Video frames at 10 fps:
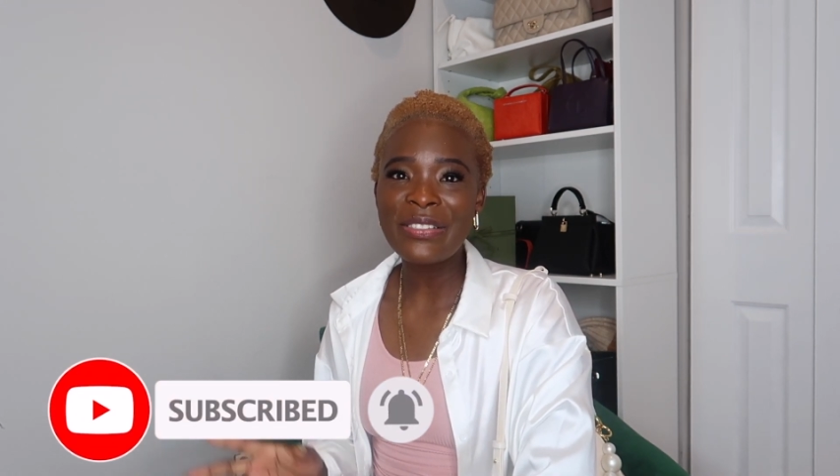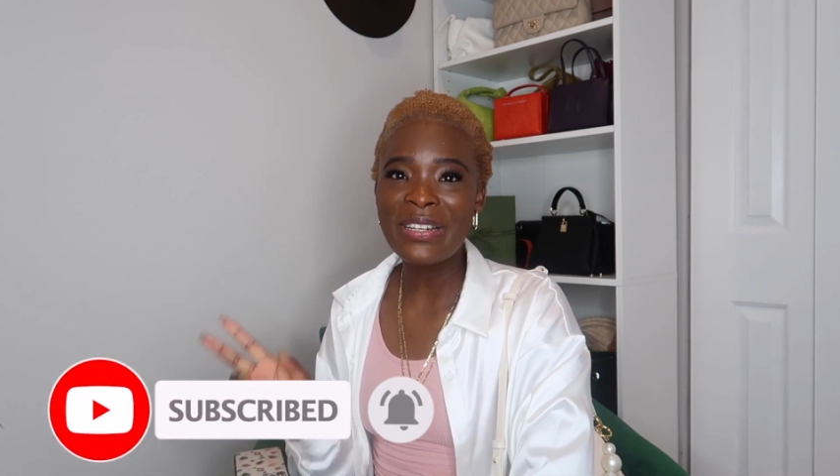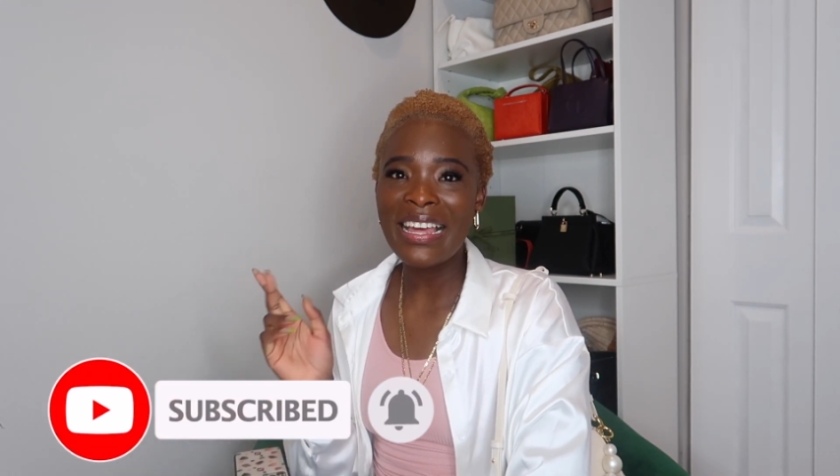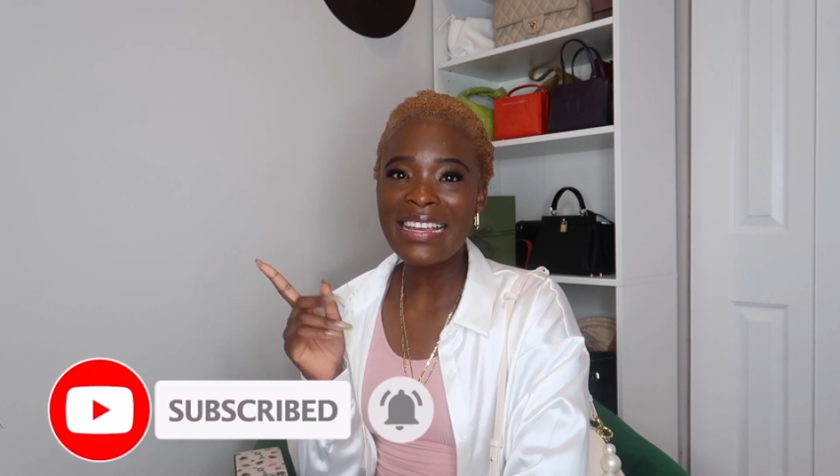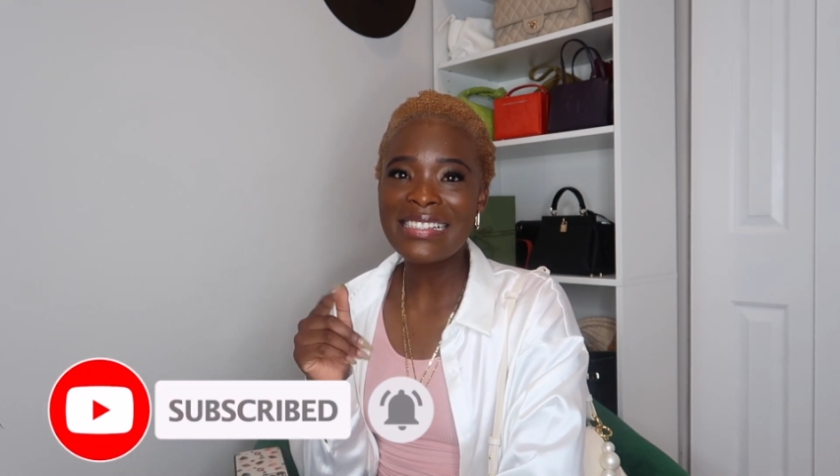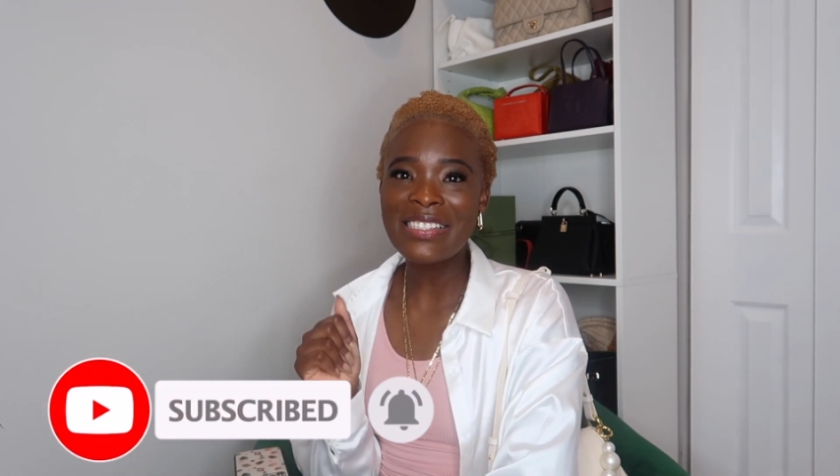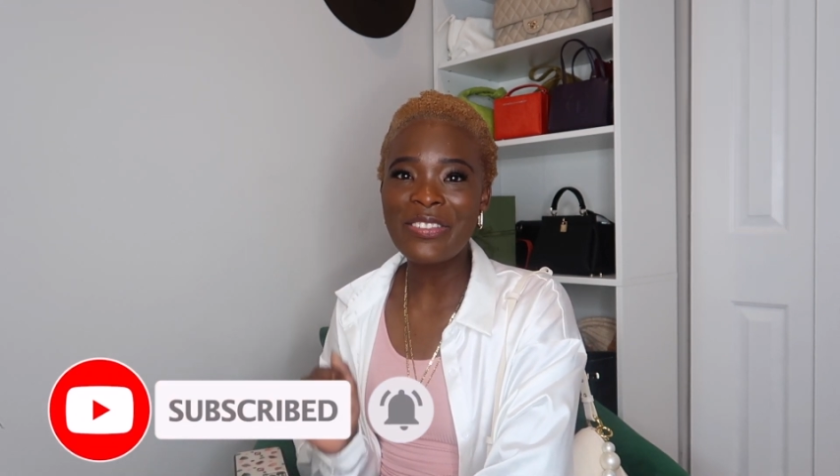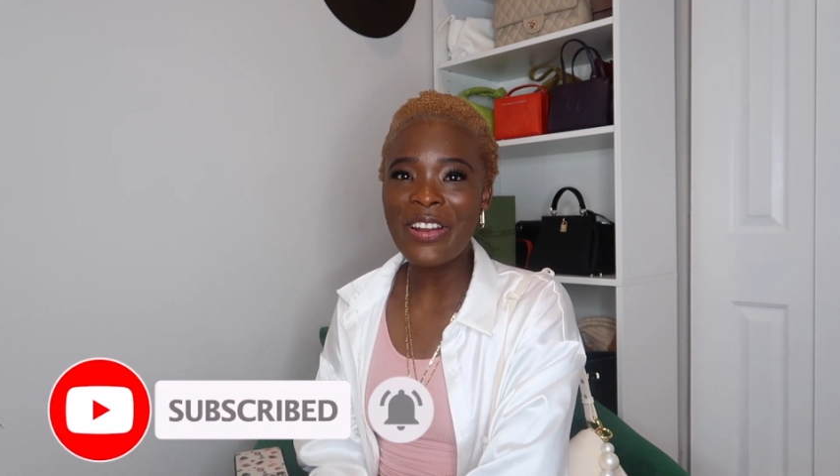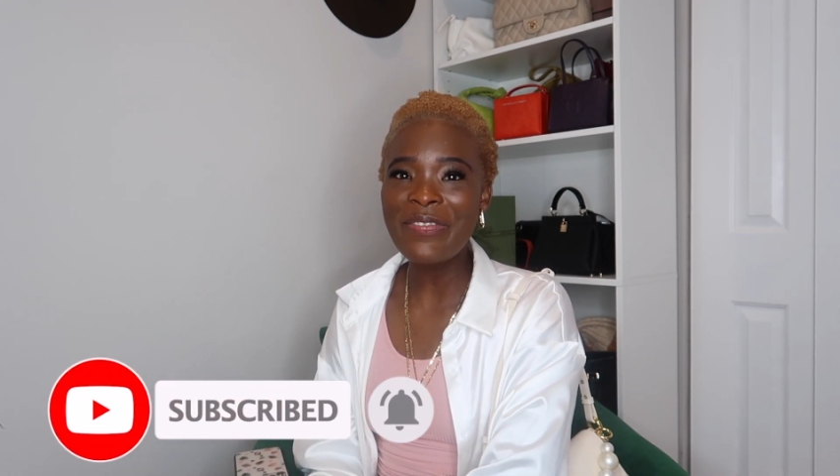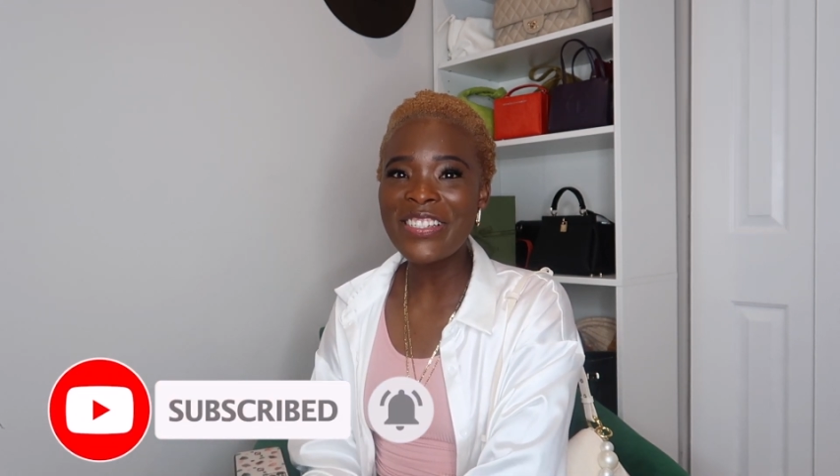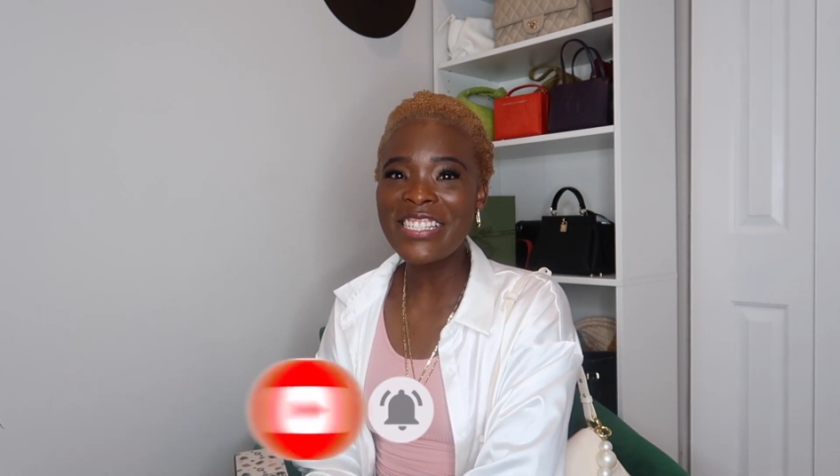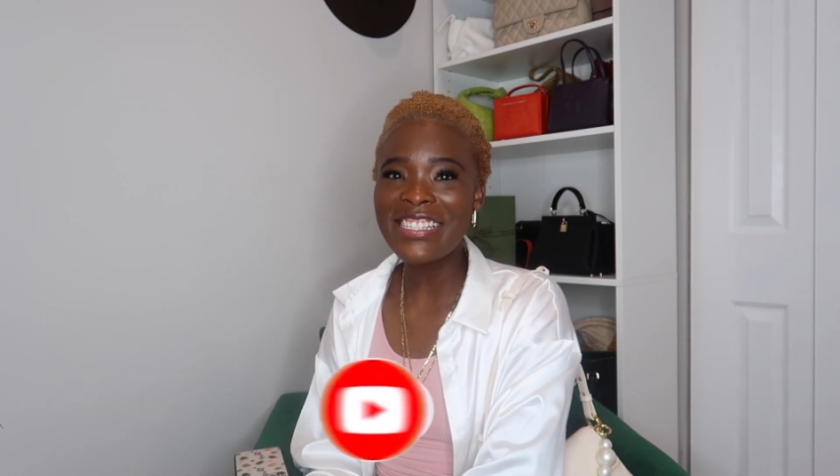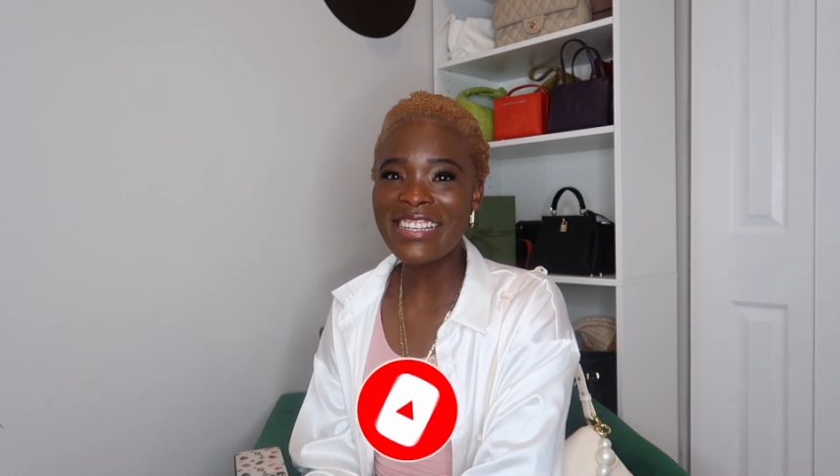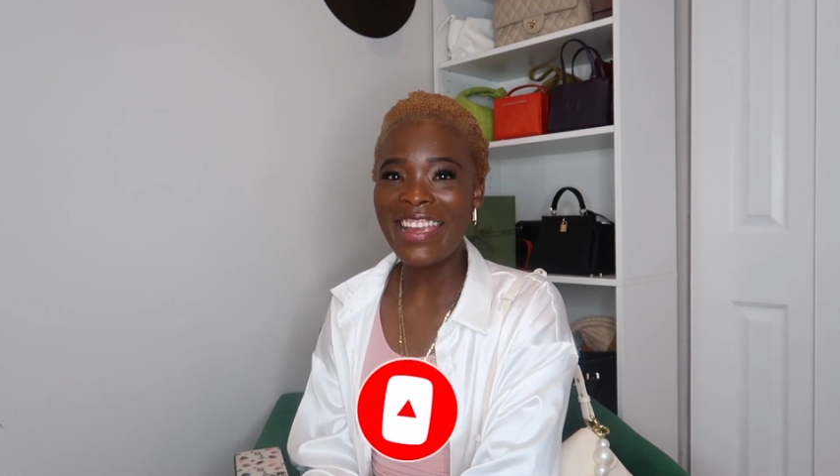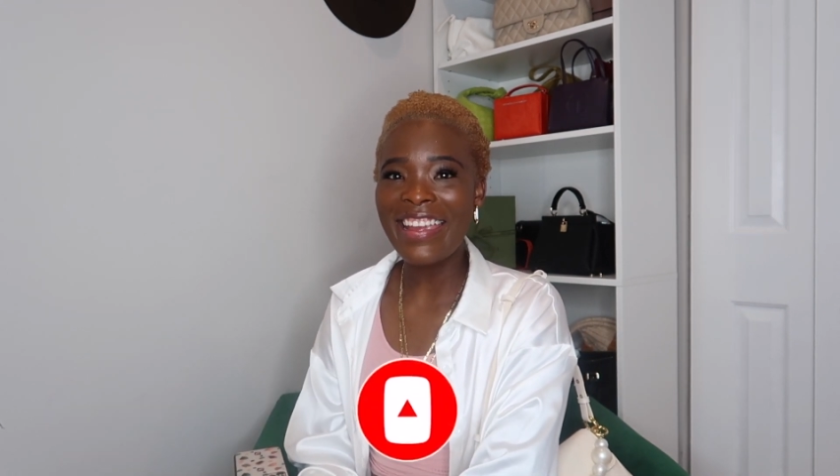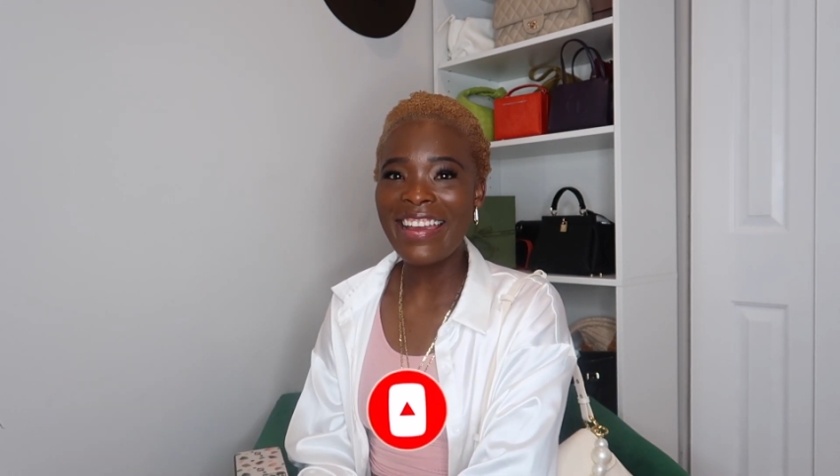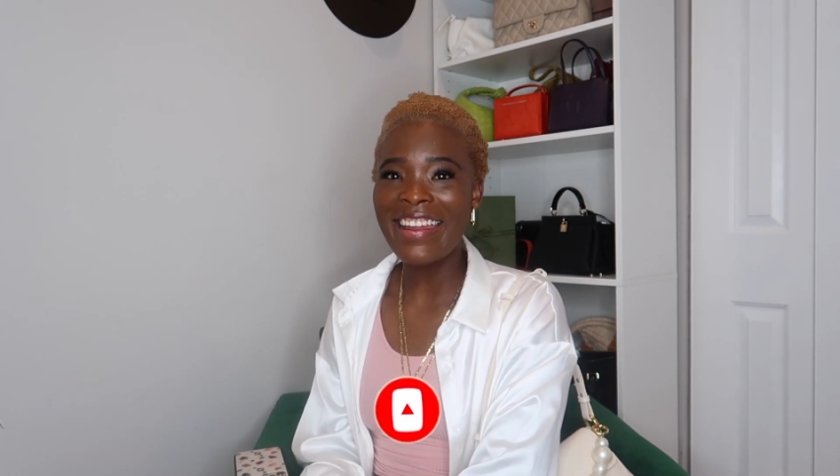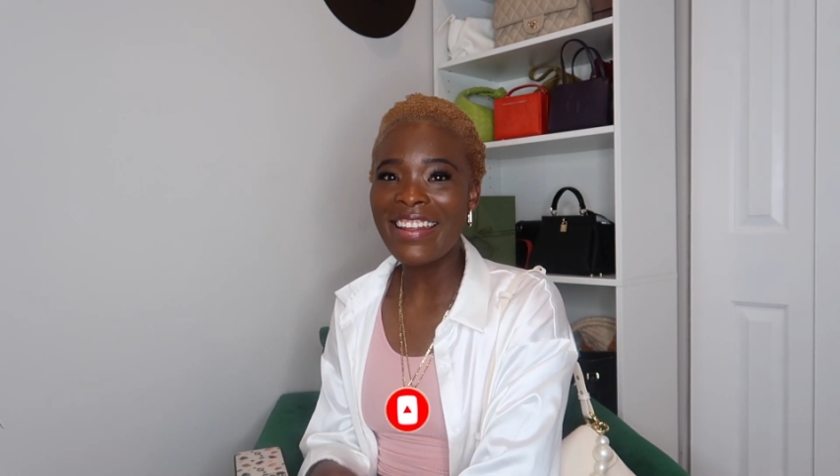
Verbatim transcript: to like subscribe and share